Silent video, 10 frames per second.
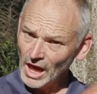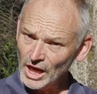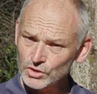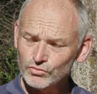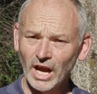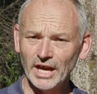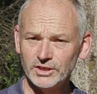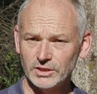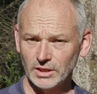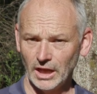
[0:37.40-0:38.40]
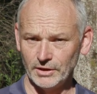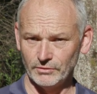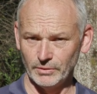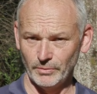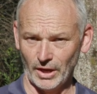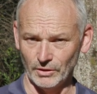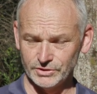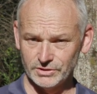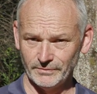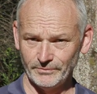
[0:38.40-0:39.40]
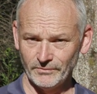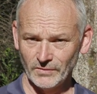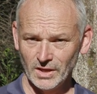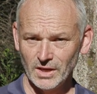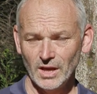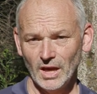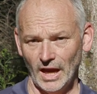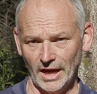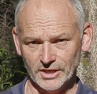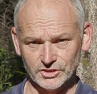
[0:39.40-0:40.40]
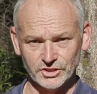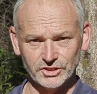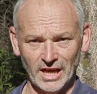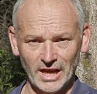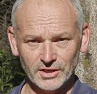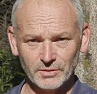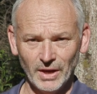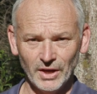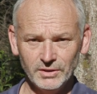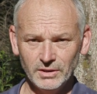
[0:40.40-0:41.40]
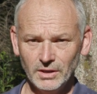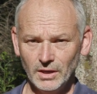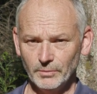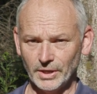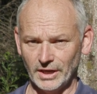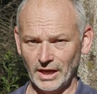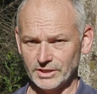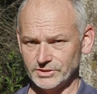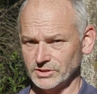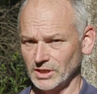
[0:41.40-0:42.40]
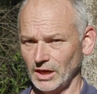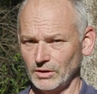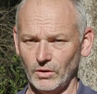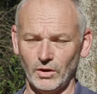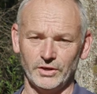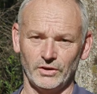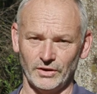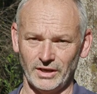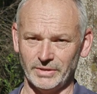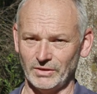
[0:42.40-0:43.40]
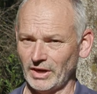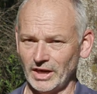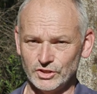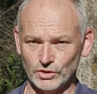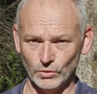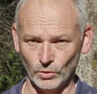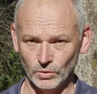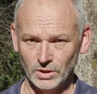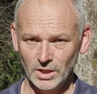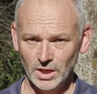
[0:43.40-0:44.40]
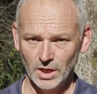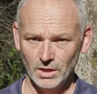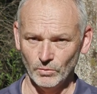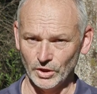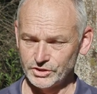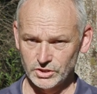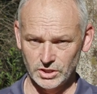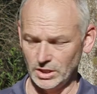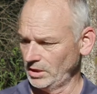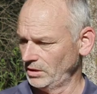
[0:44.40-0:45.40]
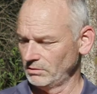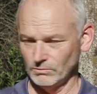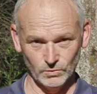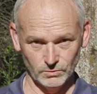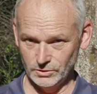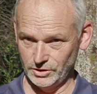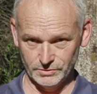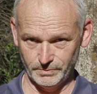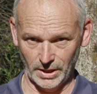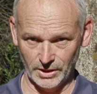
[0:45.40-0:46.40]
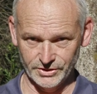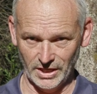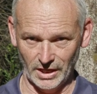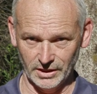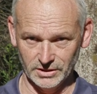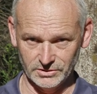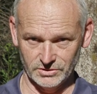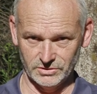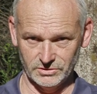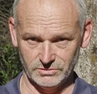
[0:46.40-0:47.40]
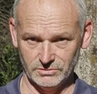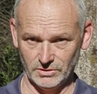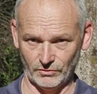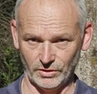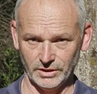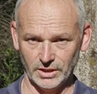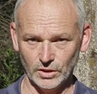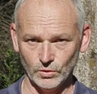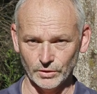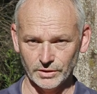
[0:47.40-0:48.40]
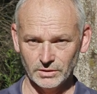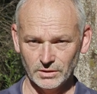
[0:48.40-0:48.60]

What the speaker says: and grade later in post. It has a standard mode, but it has no high dynamic range at all. My skin just blows out. It's not really any good.